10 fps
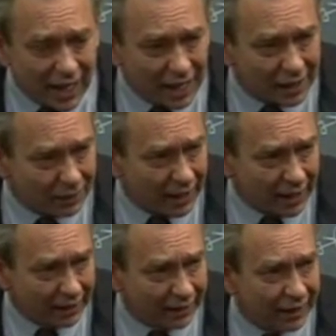out of
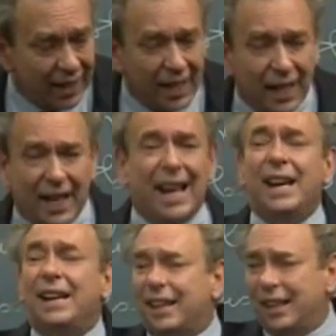hand.
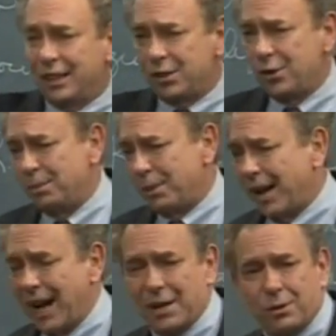Anything
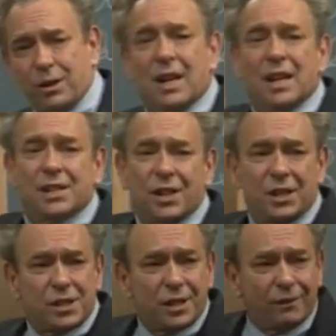supernatural,
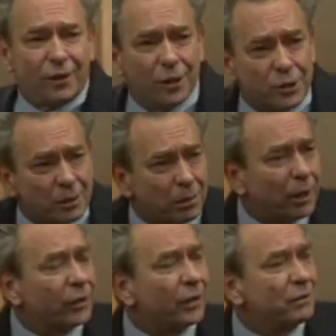such as the virgin
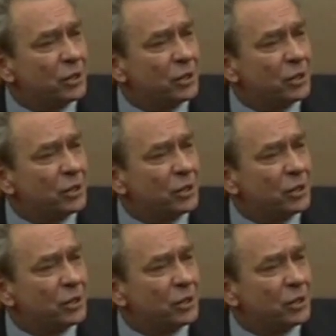birth of